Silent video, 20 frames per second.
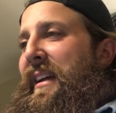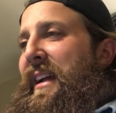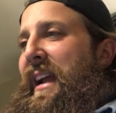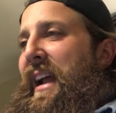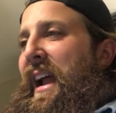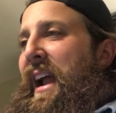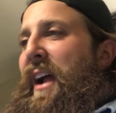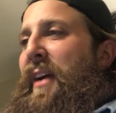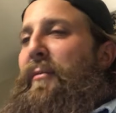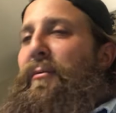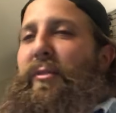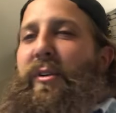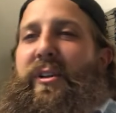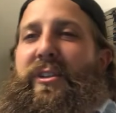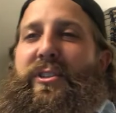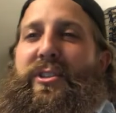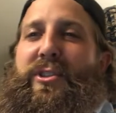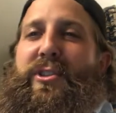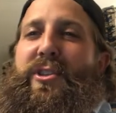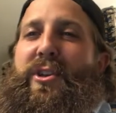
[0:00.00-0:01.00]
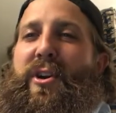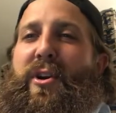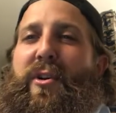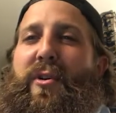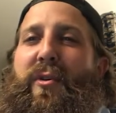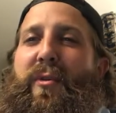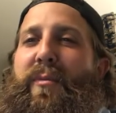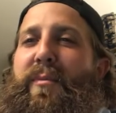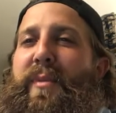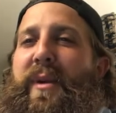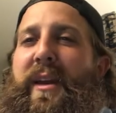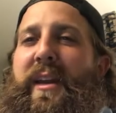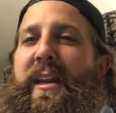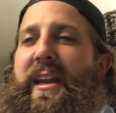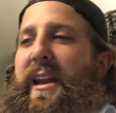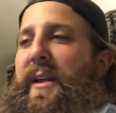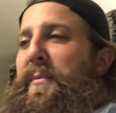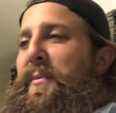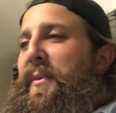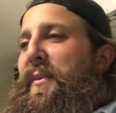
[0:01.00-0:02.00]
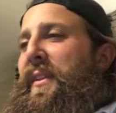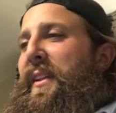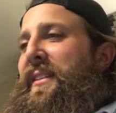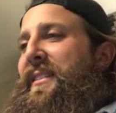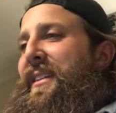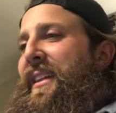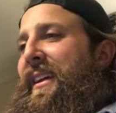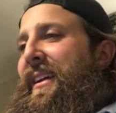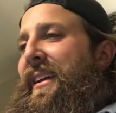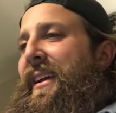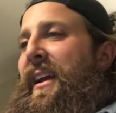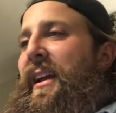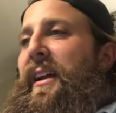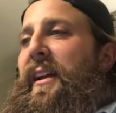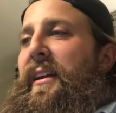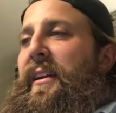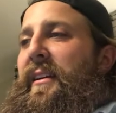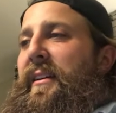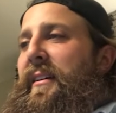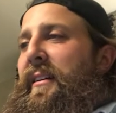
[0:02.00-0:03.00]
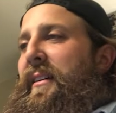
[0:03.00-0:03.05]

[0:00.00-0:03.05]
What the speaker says: average Joe beekeeper that's like, hey,